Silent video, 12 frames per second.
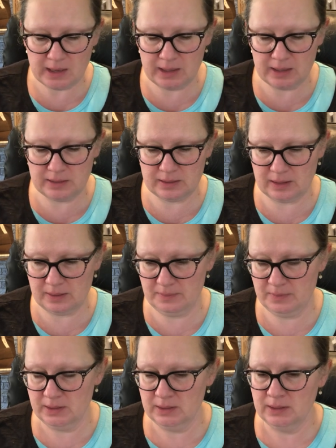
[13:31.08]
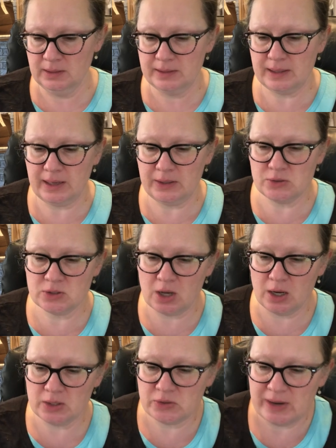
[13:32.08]
And um, then I use
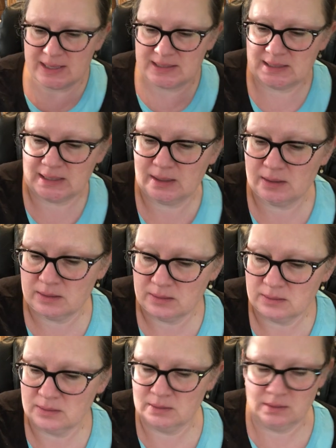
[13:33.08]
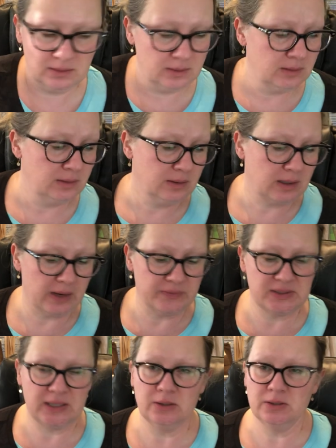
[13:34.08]
contrasting
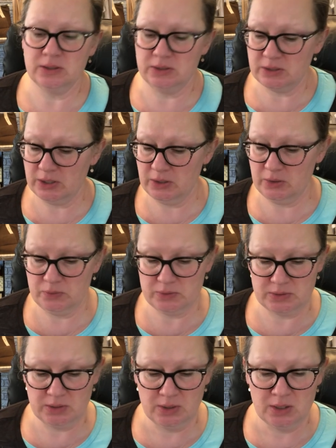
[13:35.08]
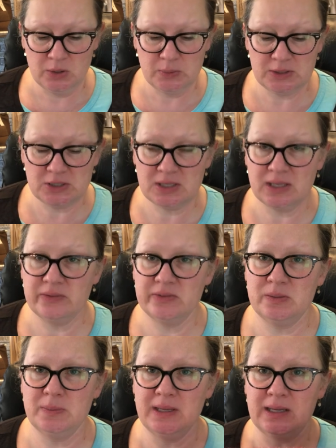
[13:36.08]
cuffs, heels, and toes which
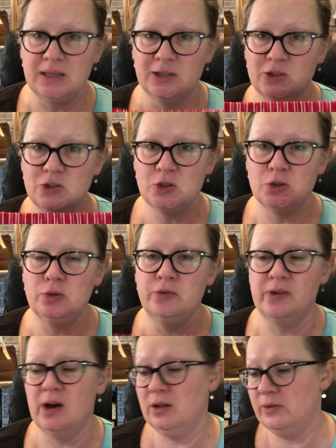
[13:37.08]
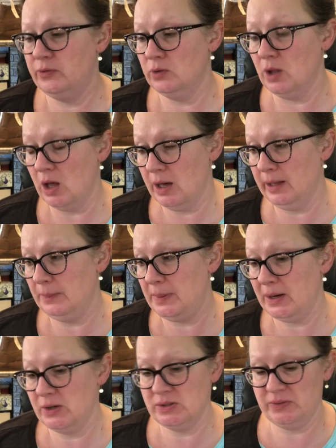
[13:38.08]
gives me two full-on
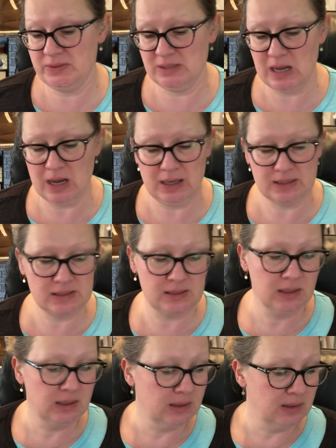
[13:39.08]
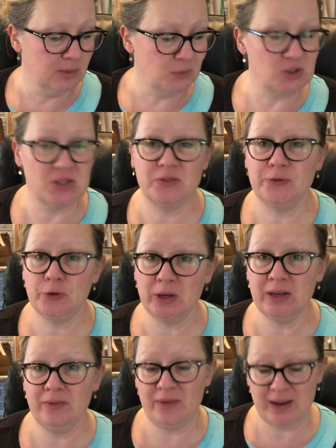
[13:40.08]
pairs of socks, which is
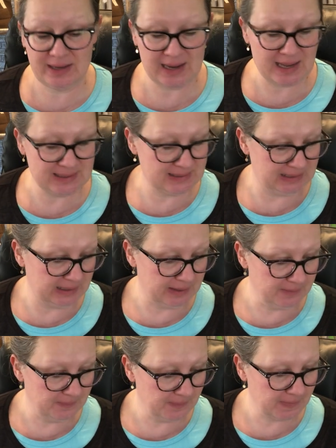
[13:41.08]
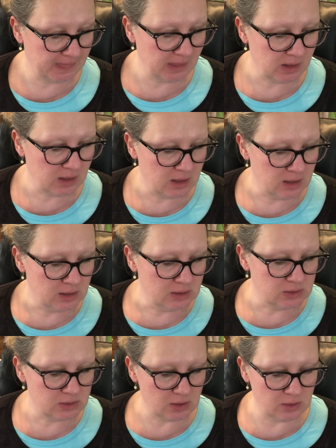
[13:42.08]
freaking fantastic.
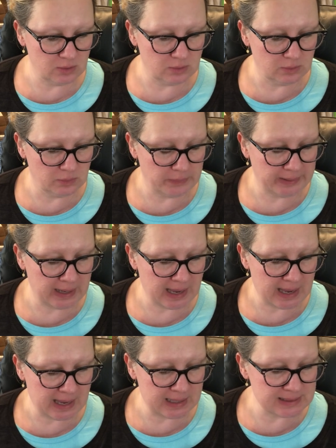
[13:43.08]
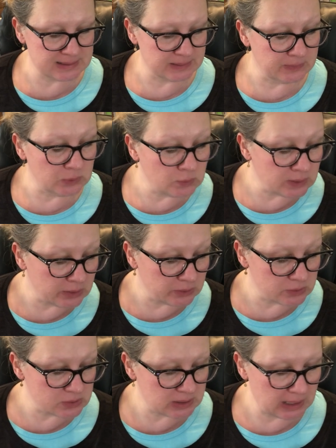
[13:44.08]
So we had some new
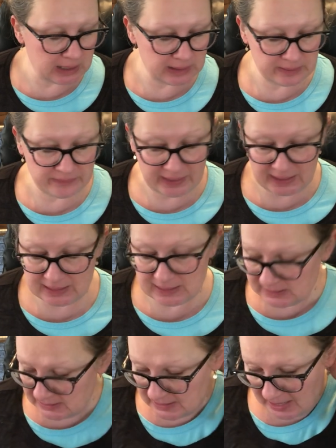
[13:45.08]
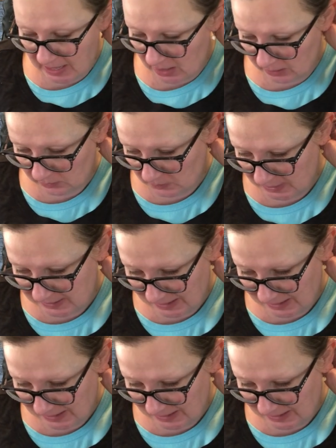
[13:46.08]
knitters in the van today on the way